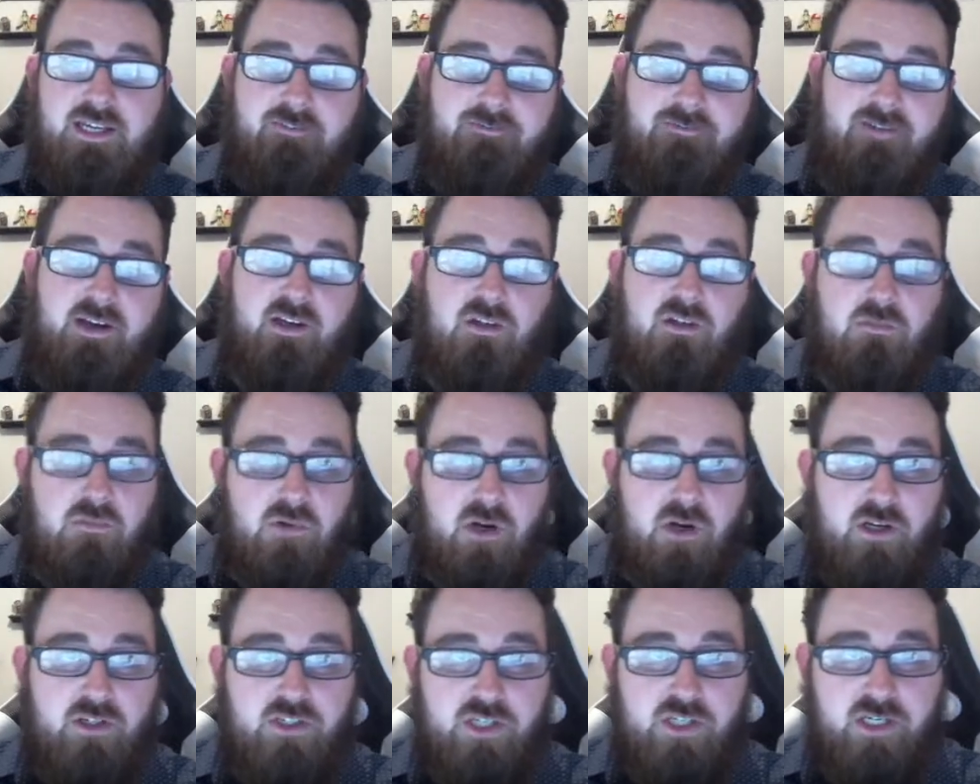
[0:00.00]
final
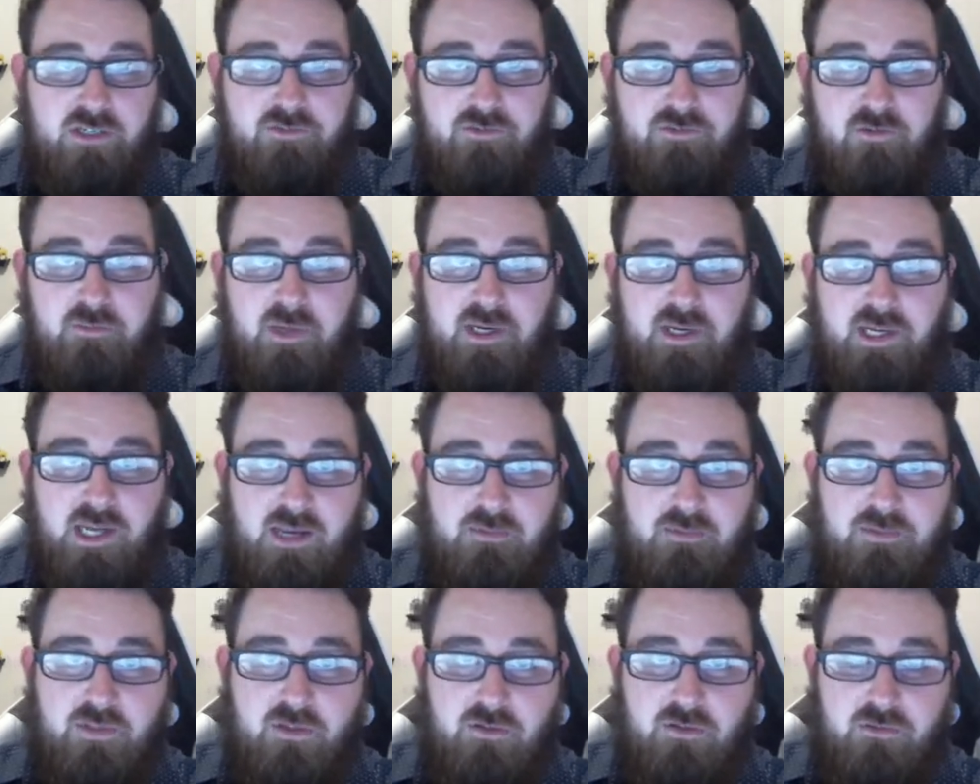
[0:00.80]
project for my
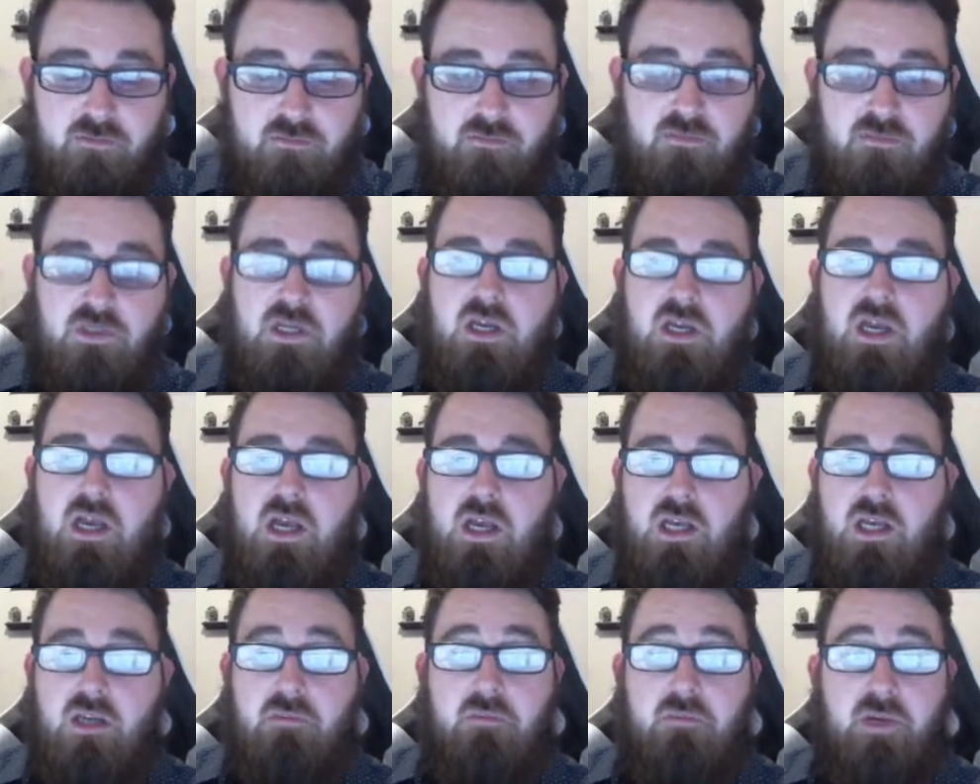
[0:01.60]
capstone.
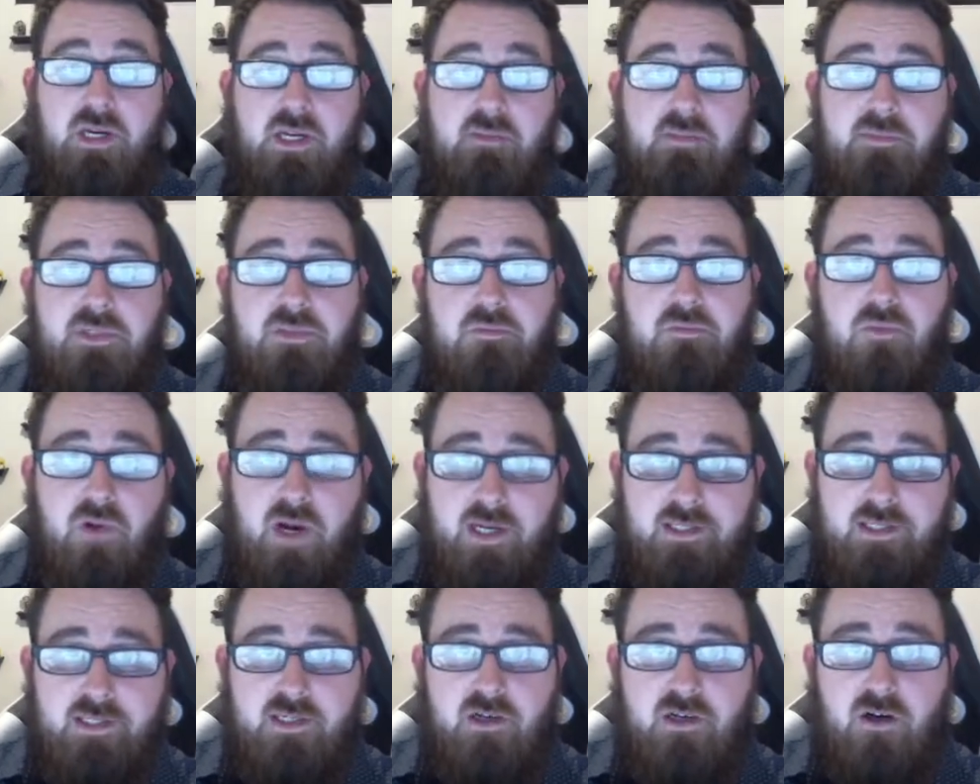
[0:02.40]
My name is
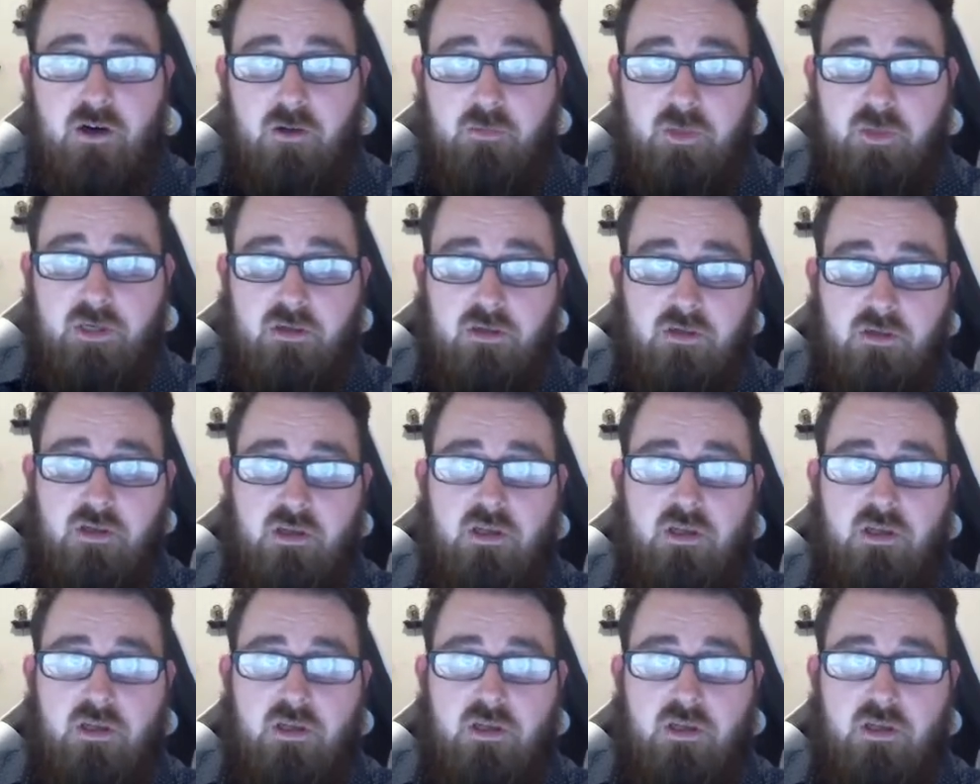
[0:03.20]
Brycen Harmon.